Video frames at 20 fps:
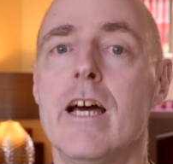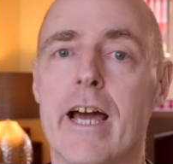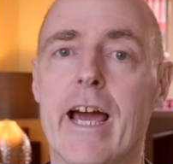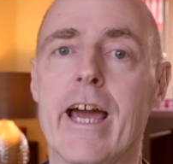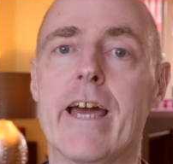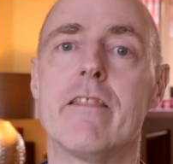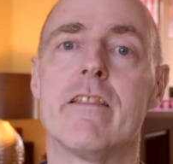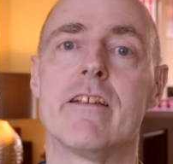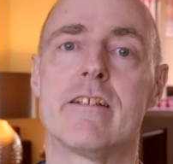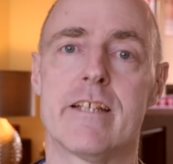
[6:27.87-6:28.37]

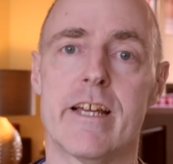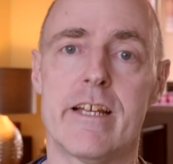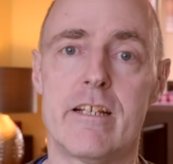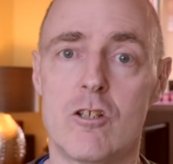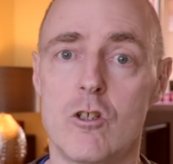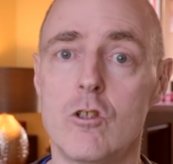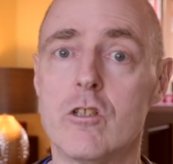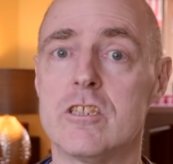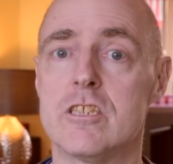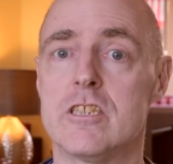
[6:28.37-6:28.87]
And the
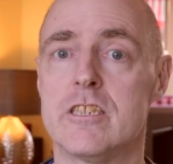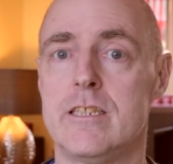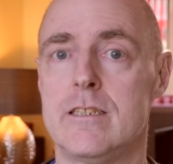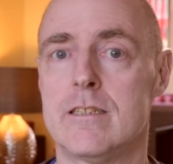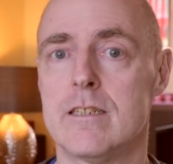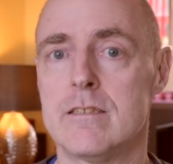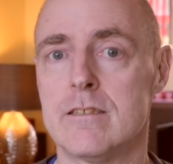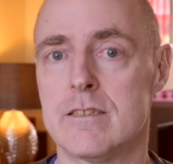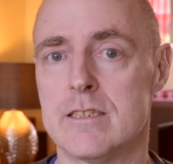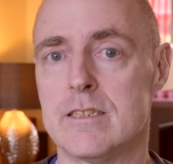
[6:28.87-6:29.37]
technology
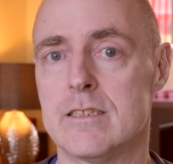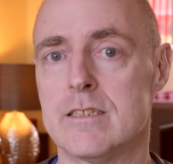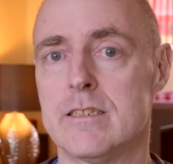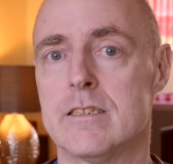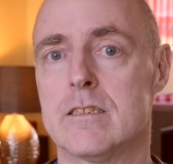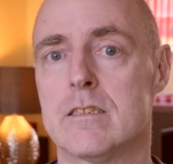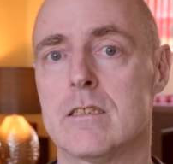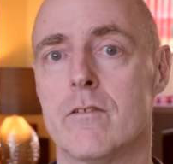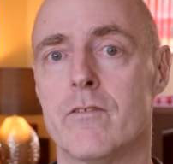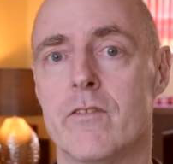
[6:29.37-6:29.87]
does
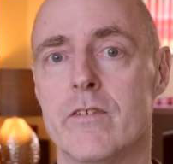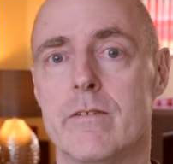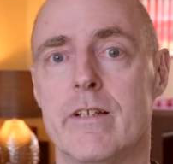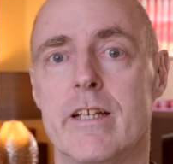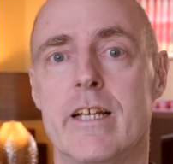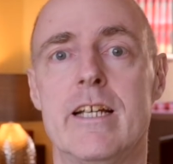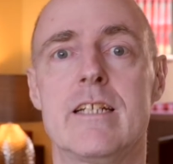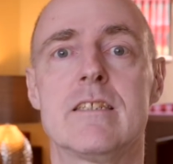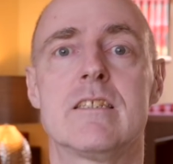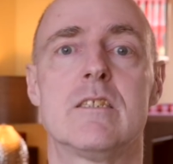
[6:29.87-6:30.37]
exist. I've
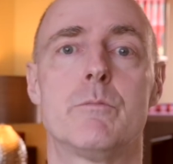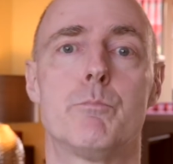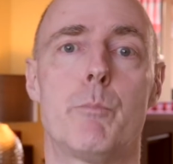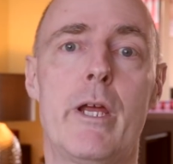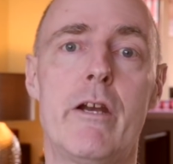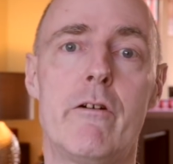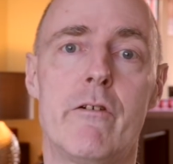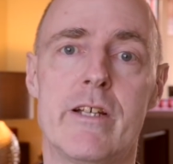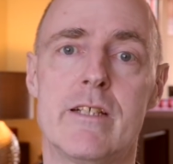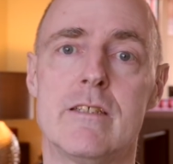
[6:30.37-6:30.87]

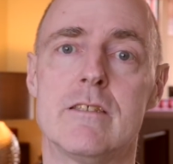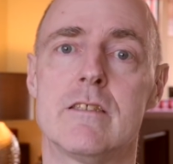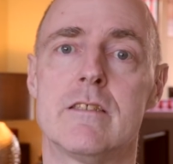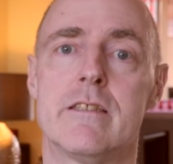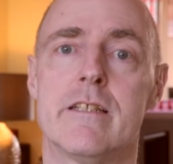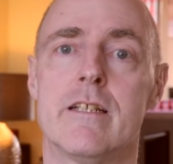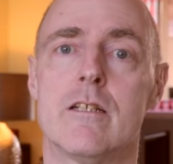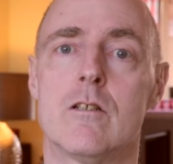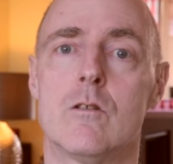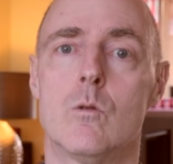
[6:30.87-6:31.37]

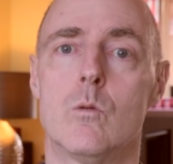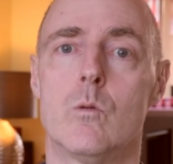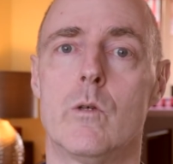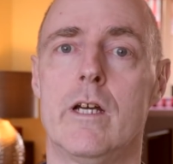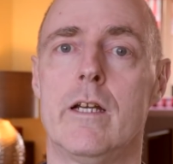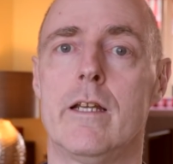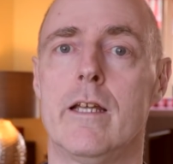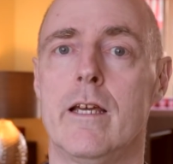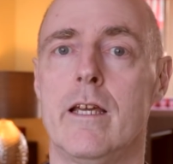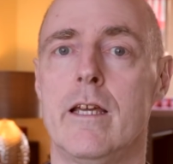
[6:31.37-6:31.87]
experienced it
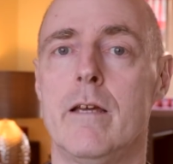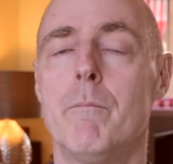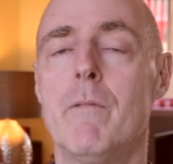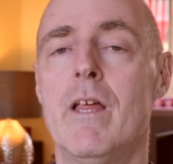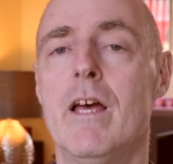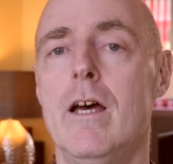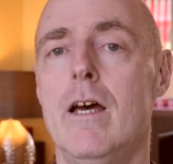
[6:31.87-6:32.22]
already.